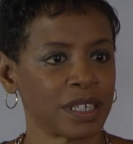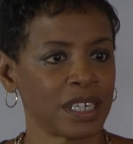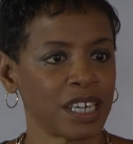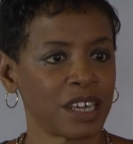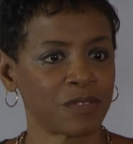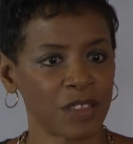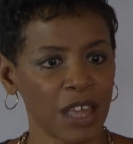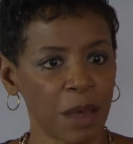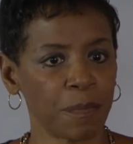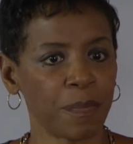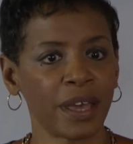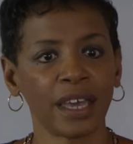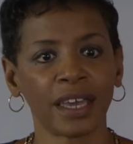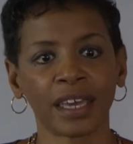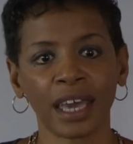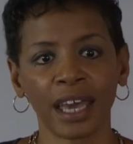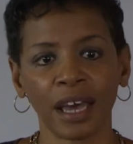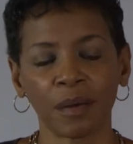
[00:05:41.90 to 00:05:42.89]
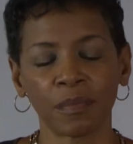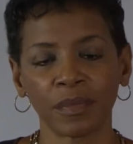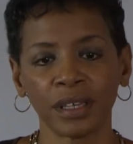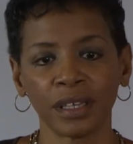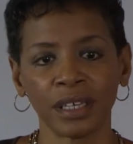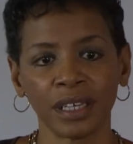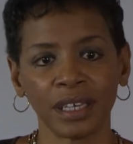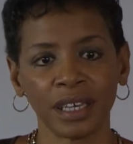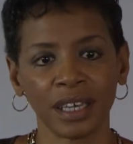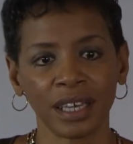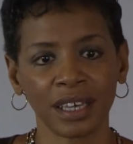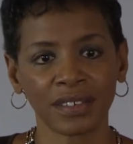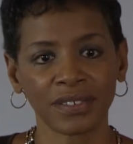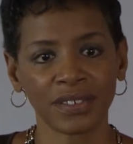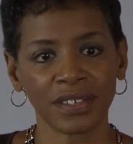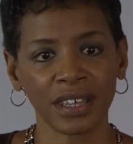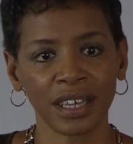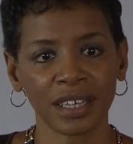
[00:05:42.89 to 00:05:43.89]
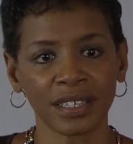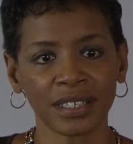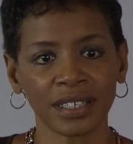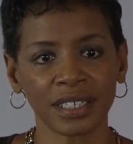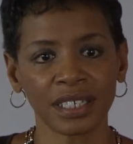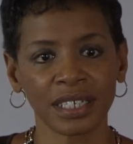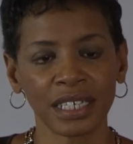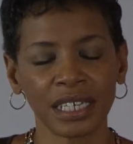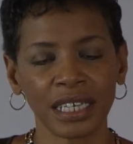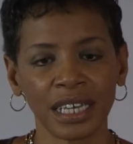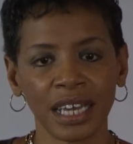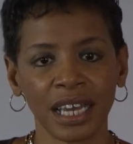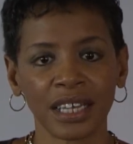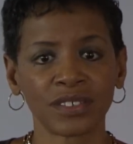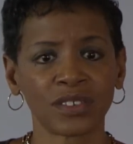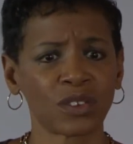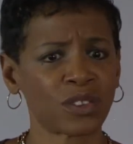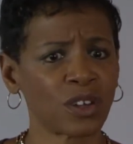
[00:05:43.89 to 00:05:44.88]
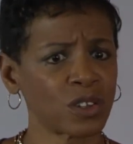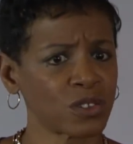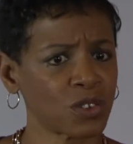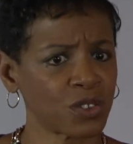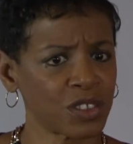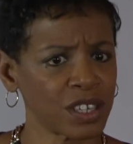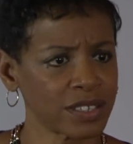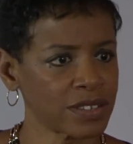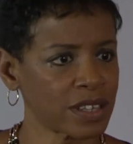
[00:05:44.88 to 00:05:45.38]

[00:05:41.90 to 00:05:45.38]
if that pay gap exists. And so those are things